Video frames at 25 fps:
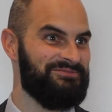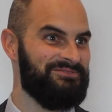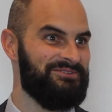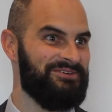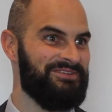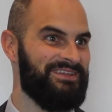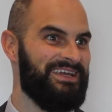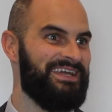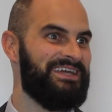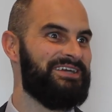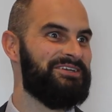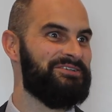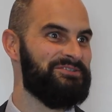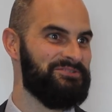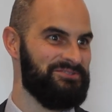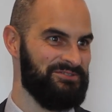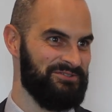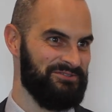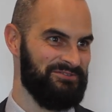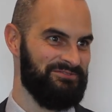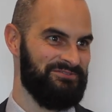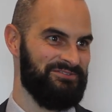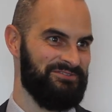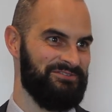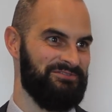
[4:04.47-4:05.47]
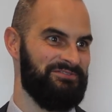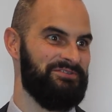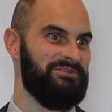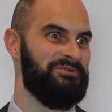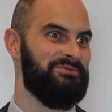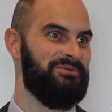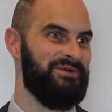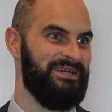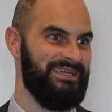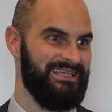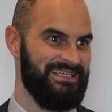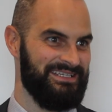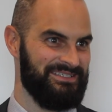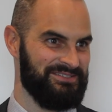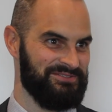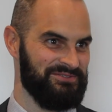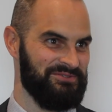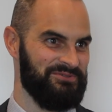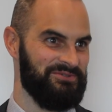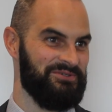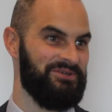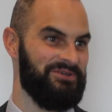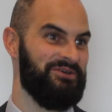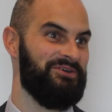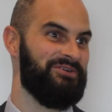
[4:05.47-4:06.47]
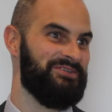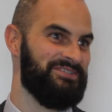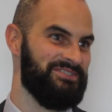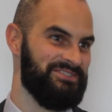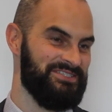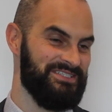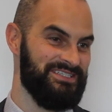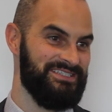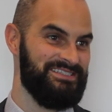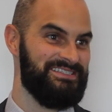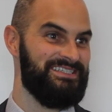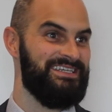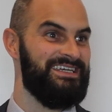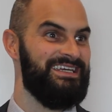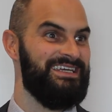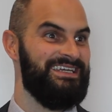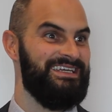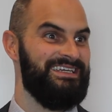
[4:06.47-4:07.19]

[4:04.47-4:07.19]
what they're gonna do for a few weeks or colleges.